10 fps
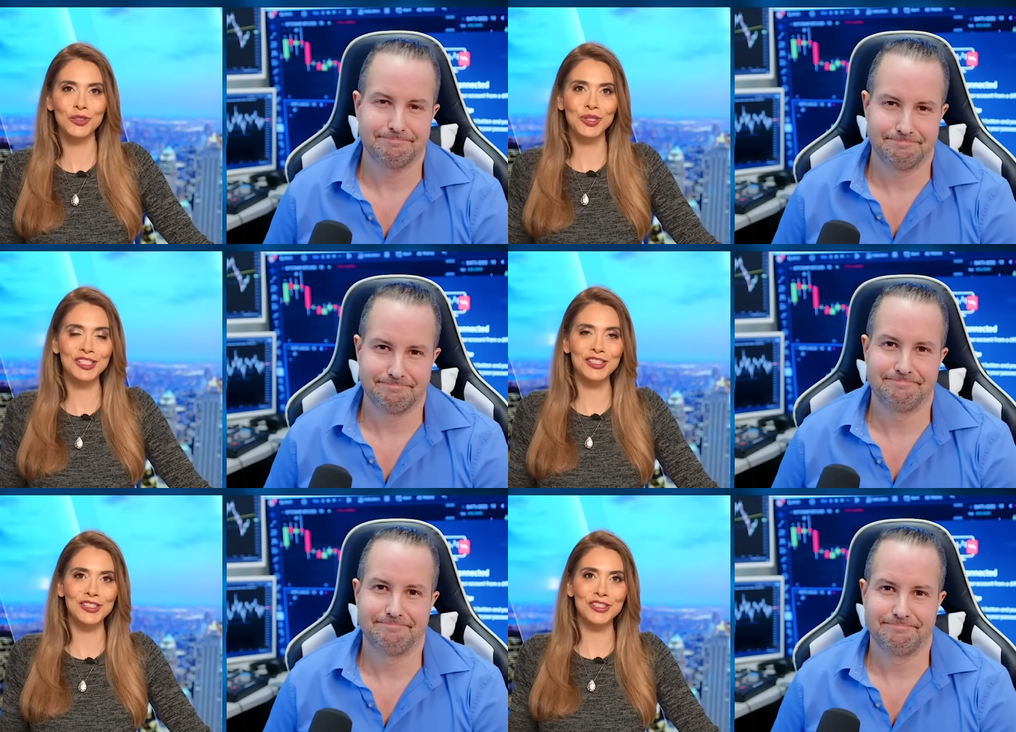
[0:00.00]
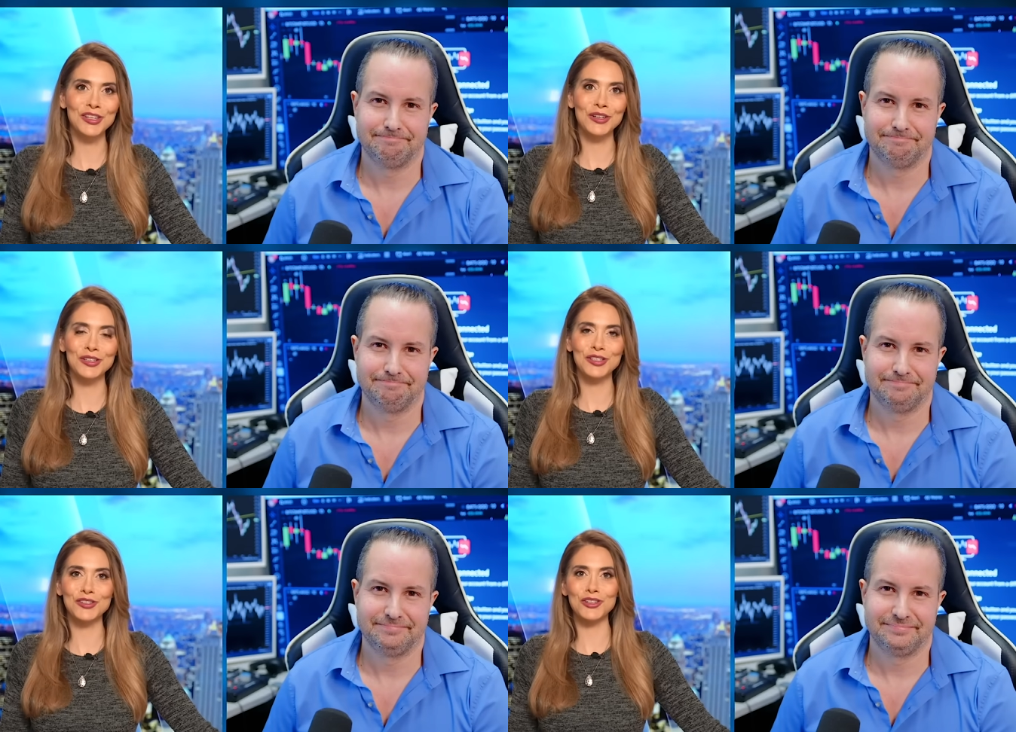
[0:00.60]
Speaker 1: twists and
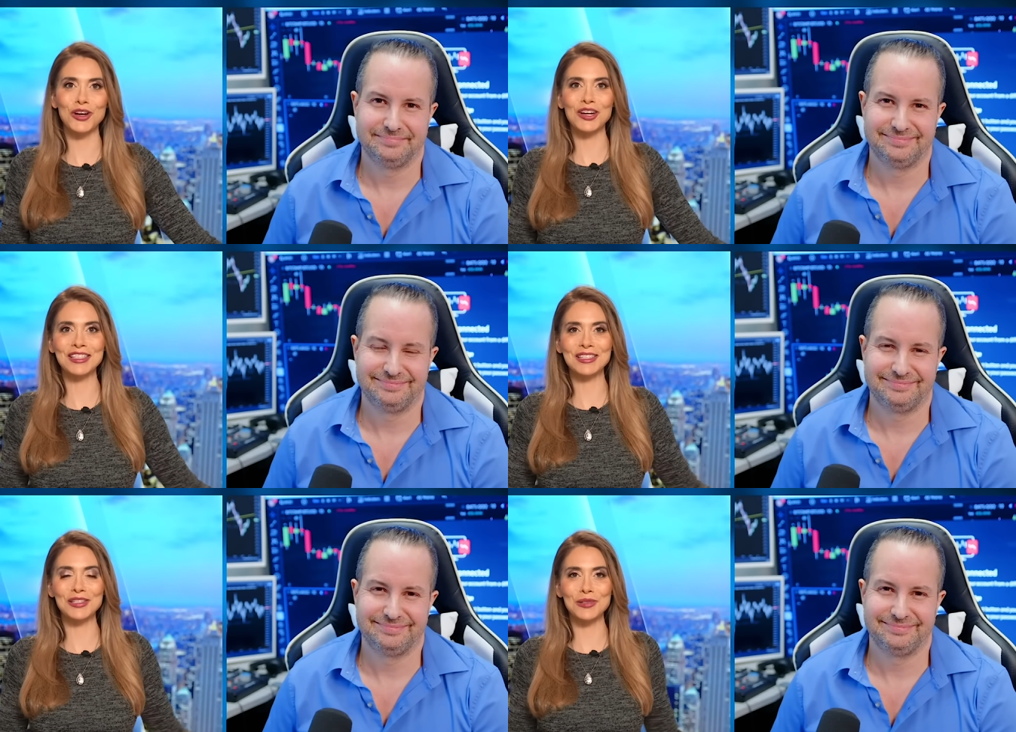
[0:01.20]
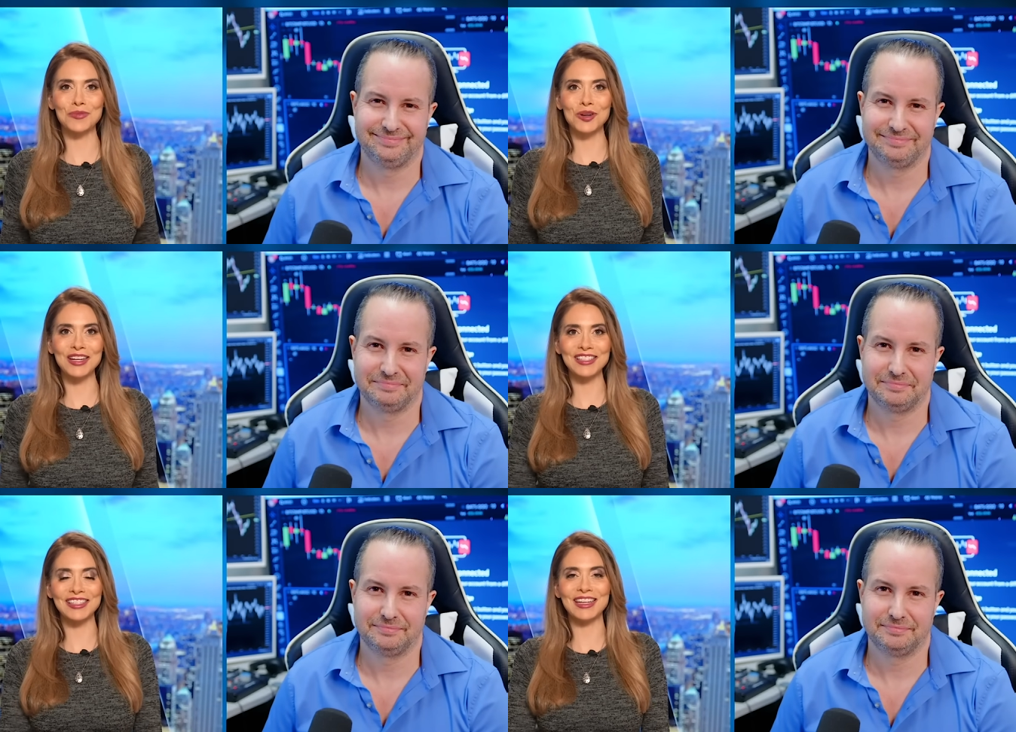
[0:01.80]
turns and shocks and
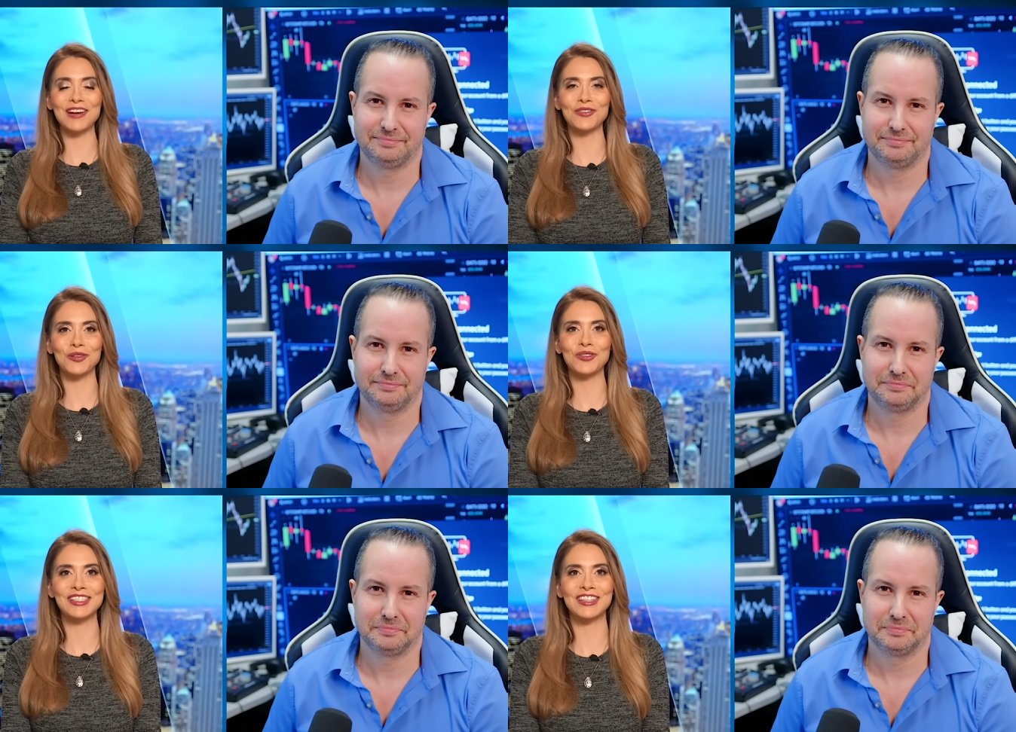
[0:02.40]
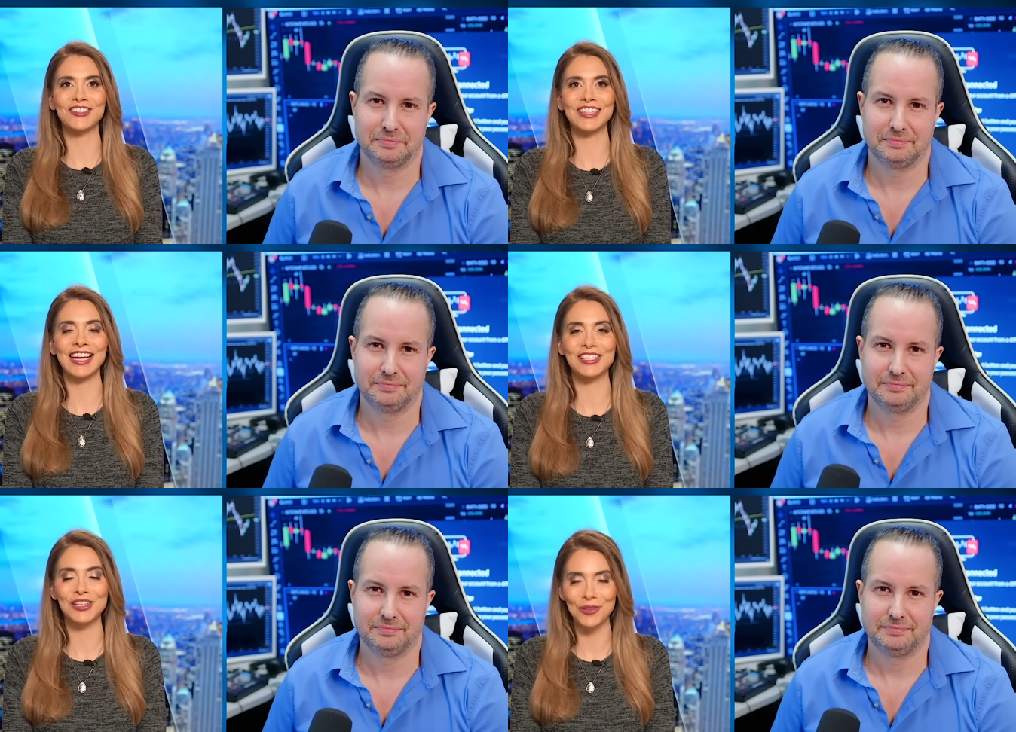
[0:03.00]
surprises. Gareth, always
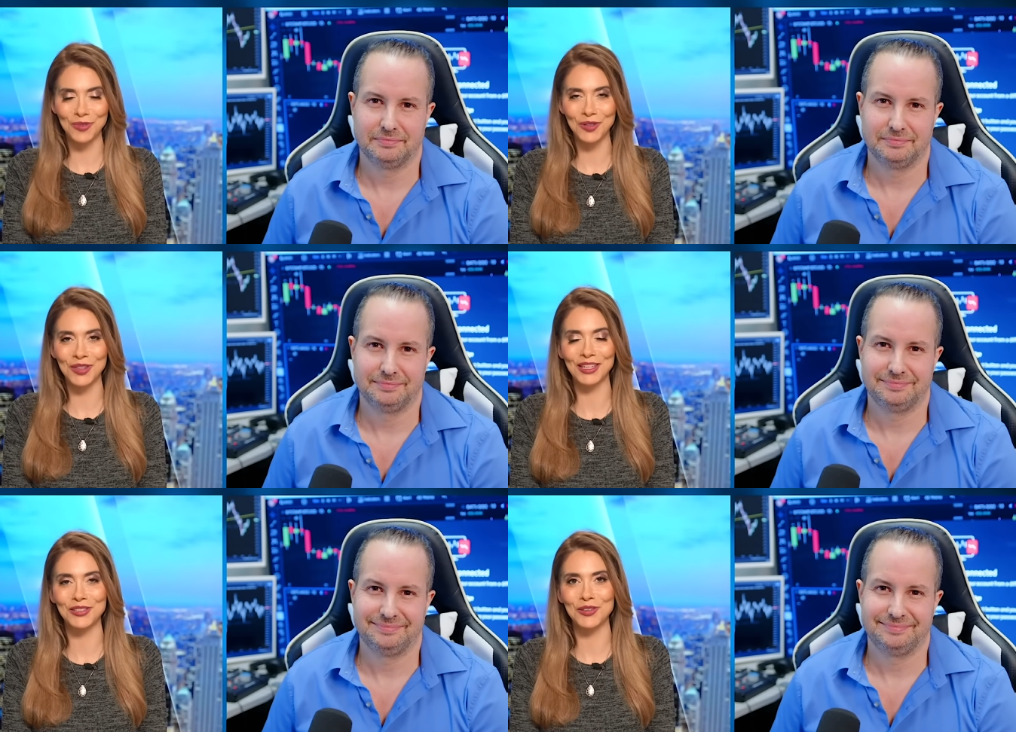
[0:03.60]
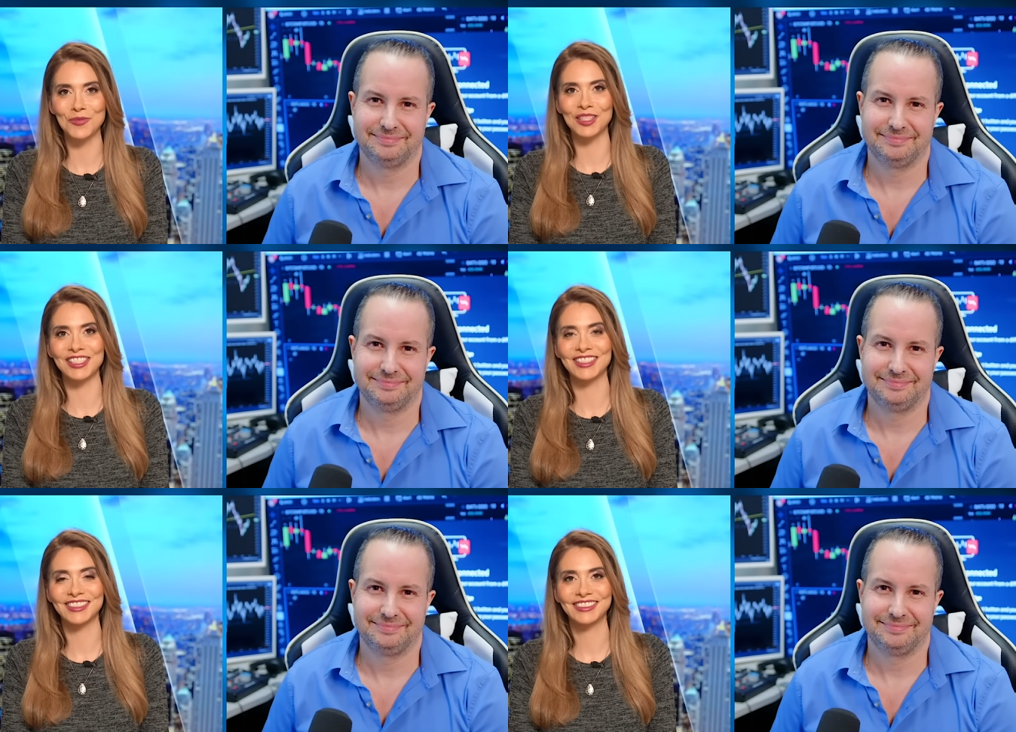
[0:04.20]
good catching up with you. Thank you so
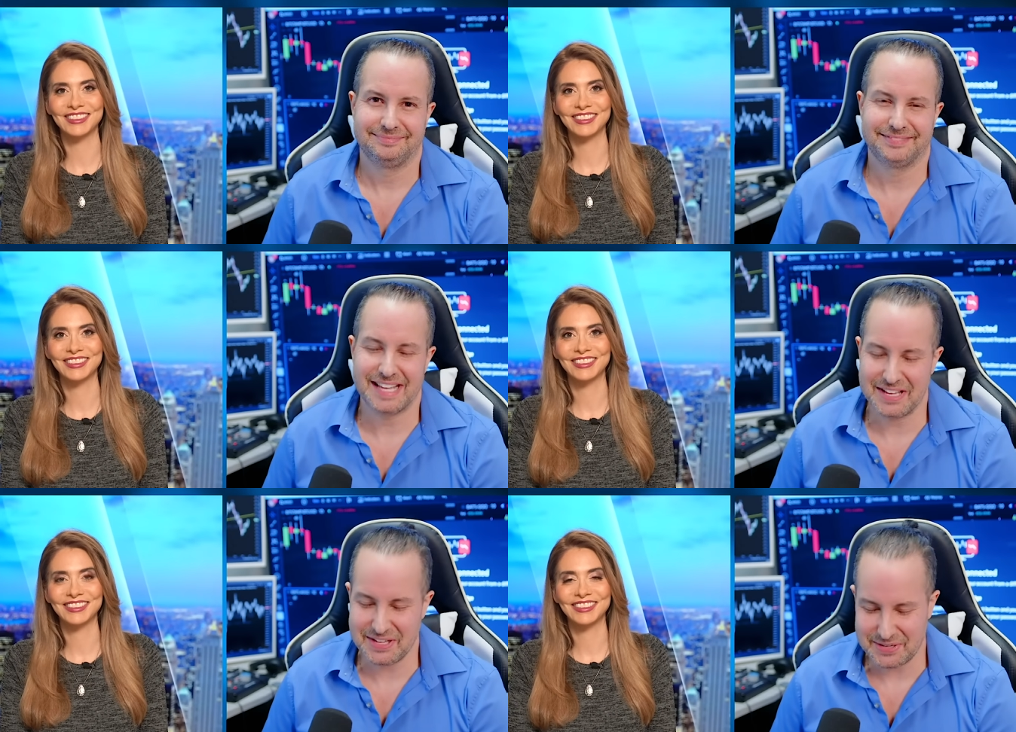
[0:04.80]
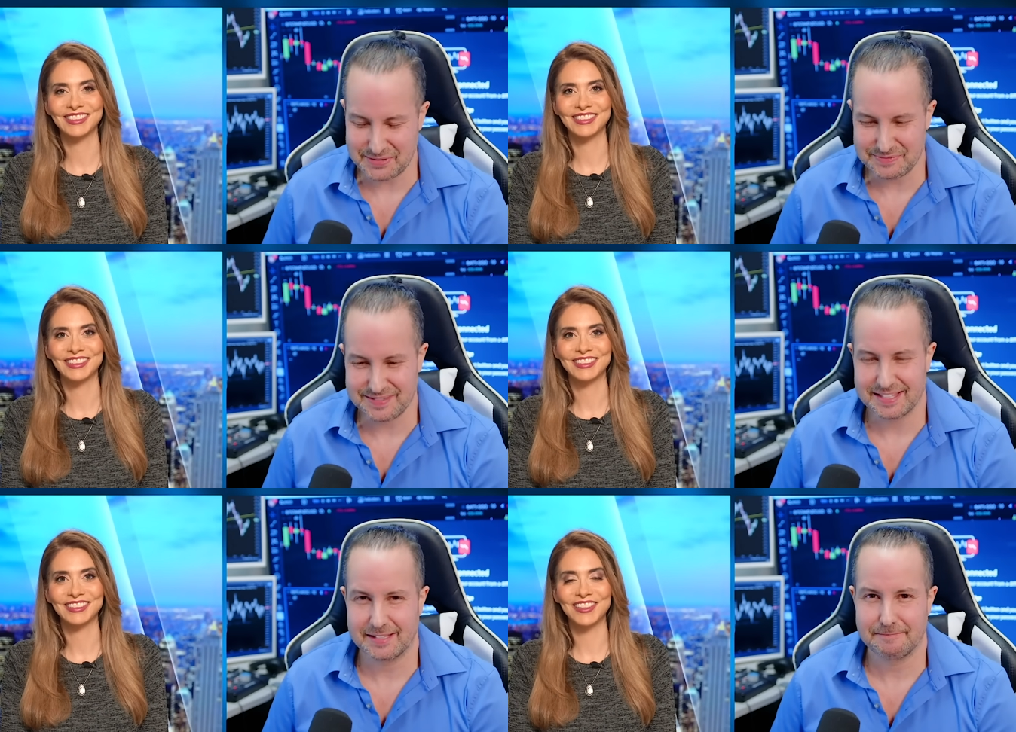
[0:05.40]
much.
Speaker 2: Thank you.
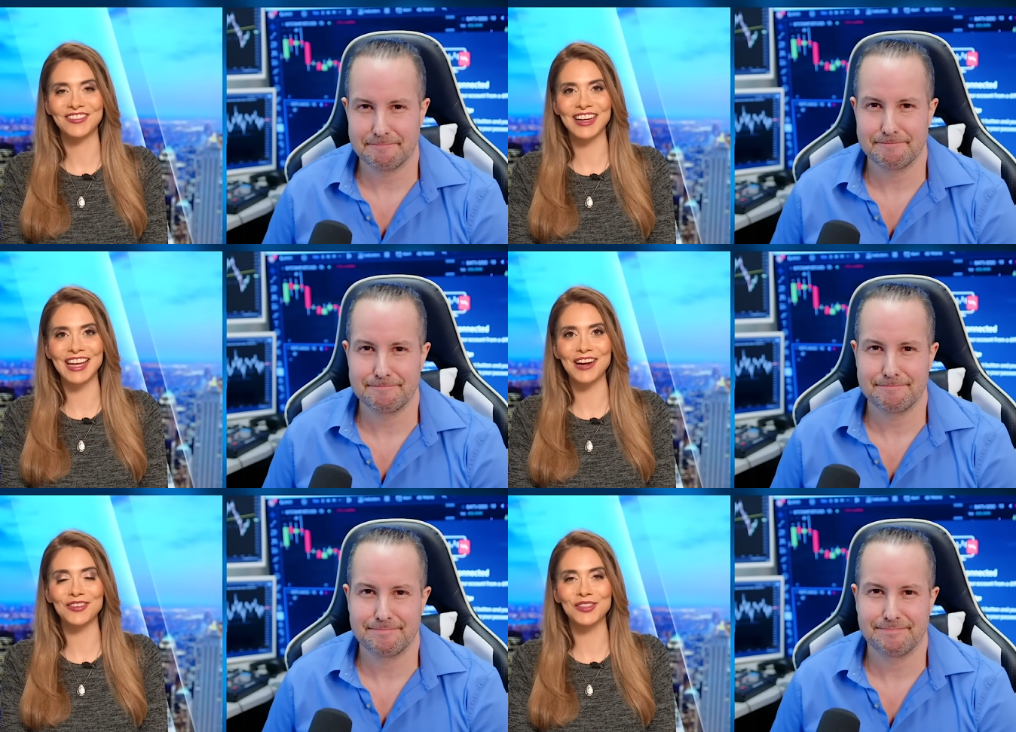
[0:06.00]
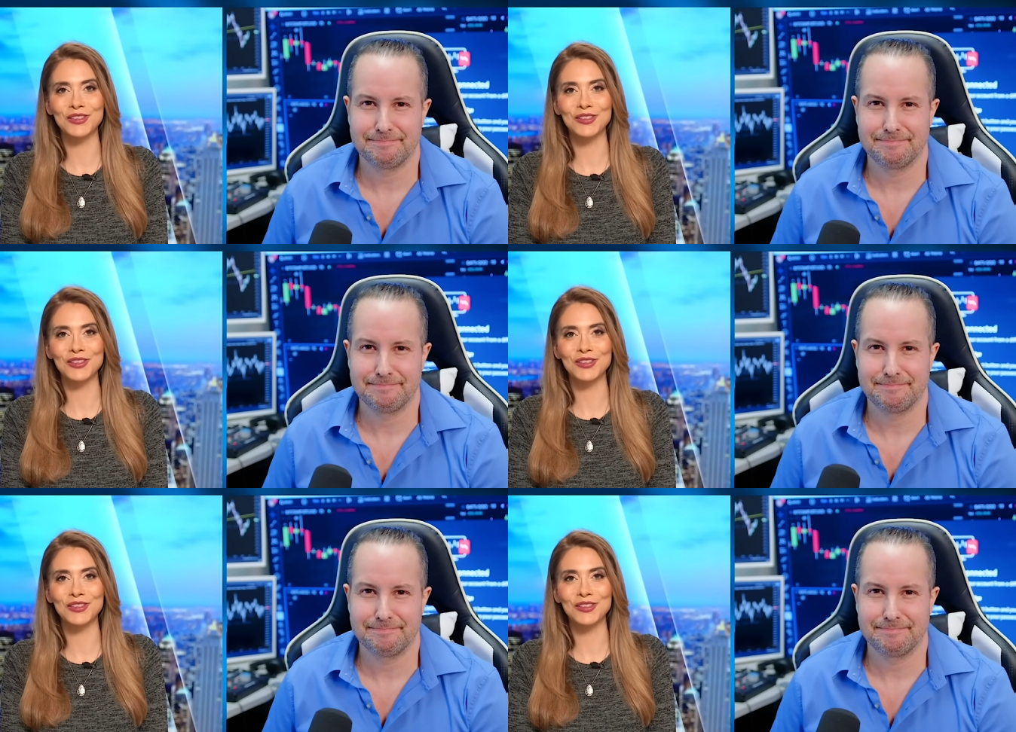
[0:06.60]
Speaker 1: All right, Gareth